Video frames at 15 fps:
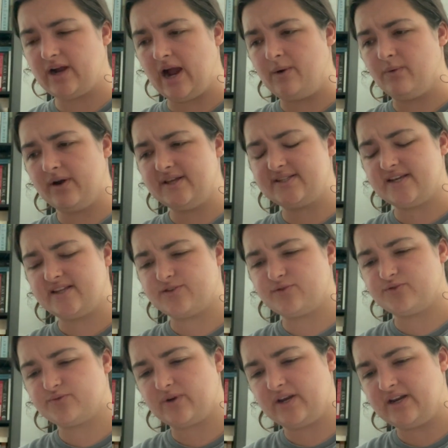I want to say this
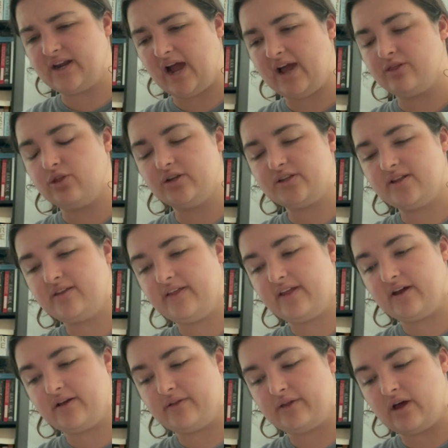was written, I looked at it
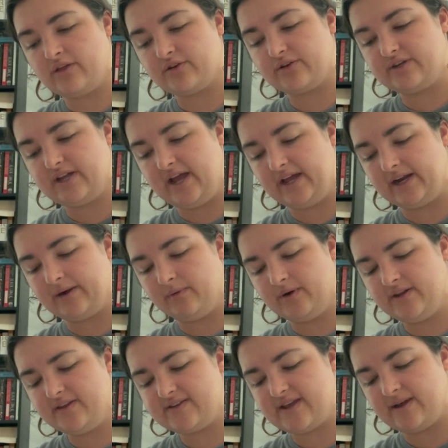the other day, and I
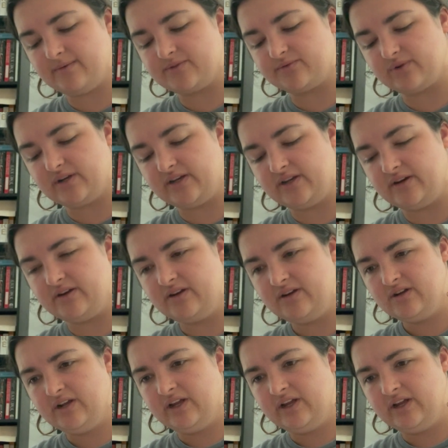want to say it was written in,